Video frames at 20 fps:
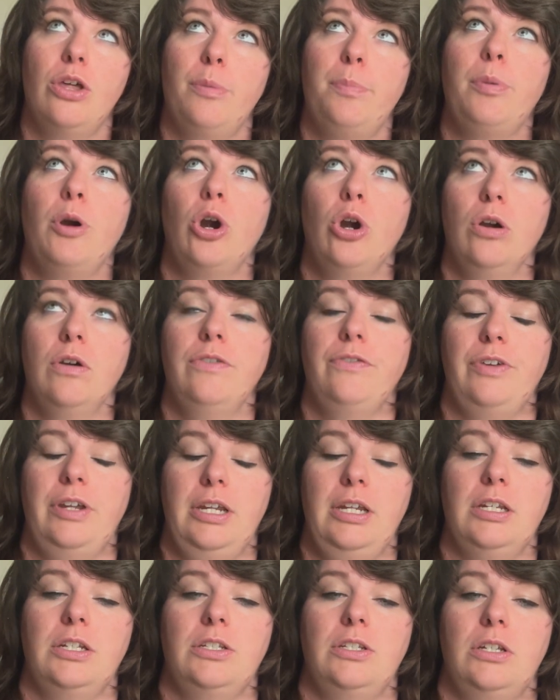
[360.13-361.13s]

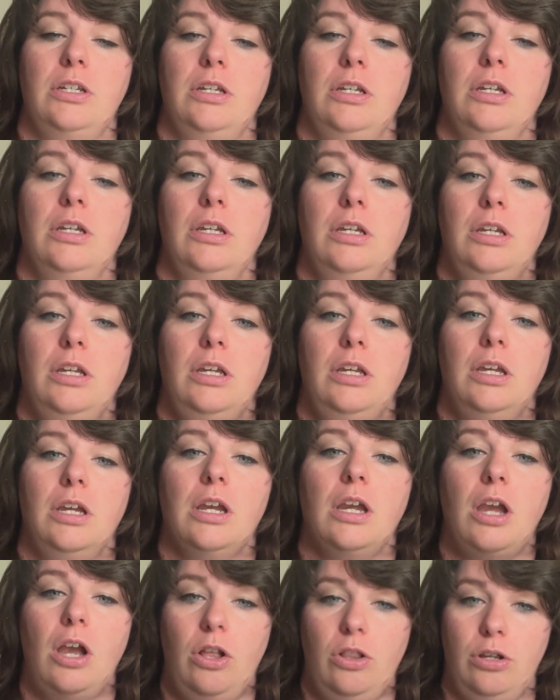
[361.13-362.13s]
perfect
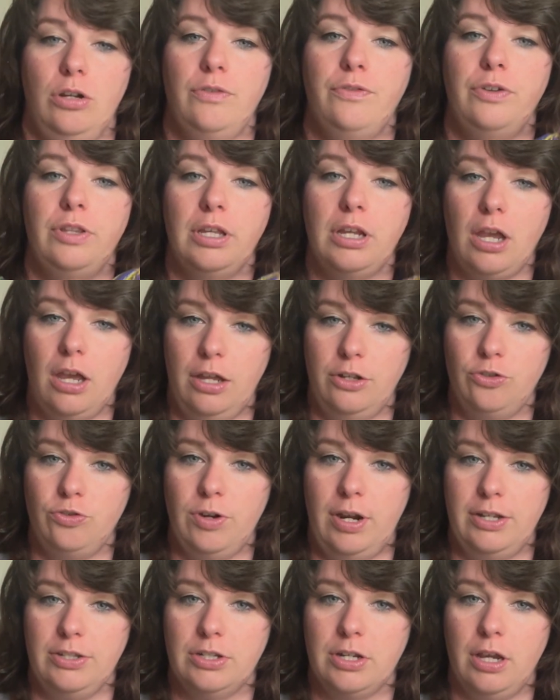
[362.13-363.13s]
color for the
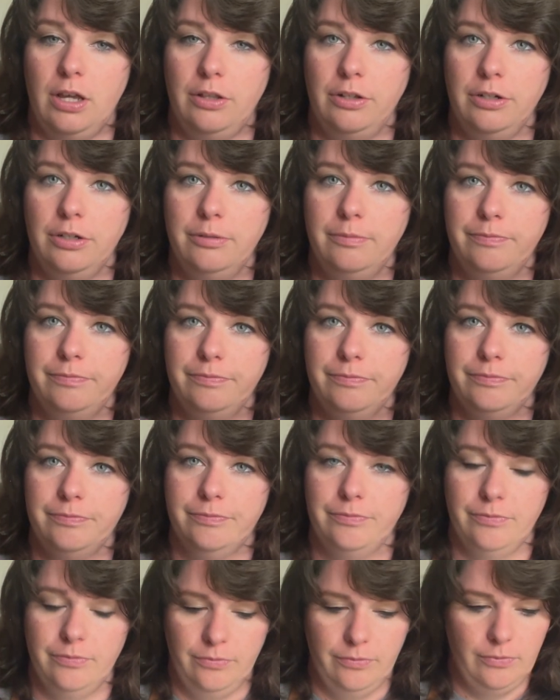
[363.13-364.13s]
contrast color.
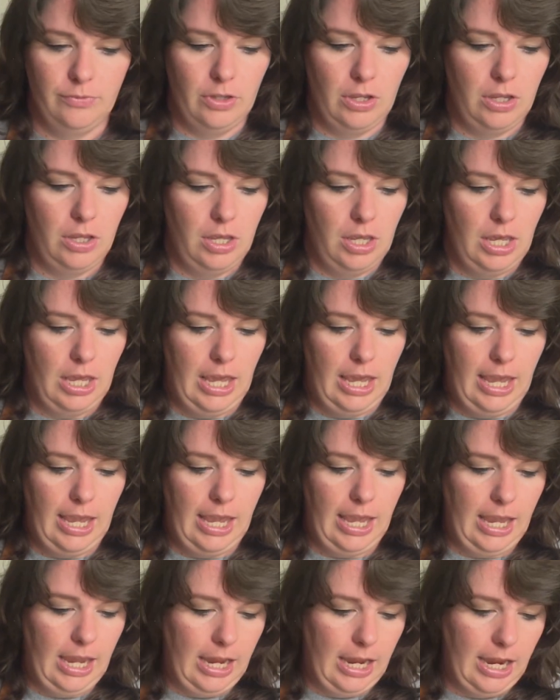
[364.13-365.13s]

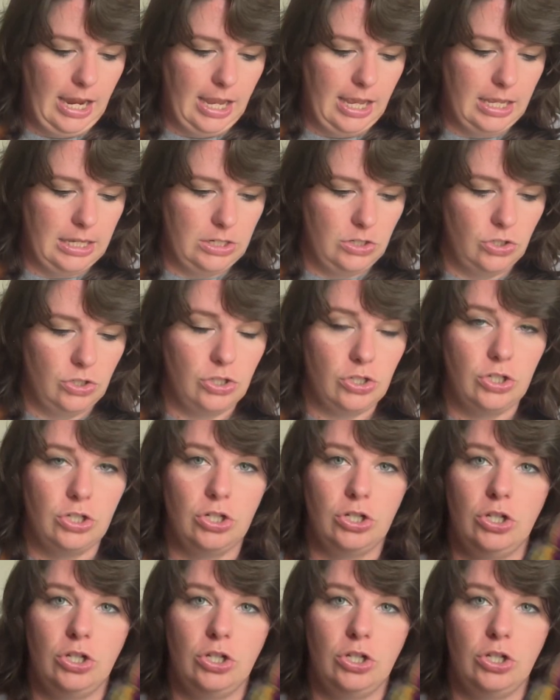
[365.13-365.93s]
And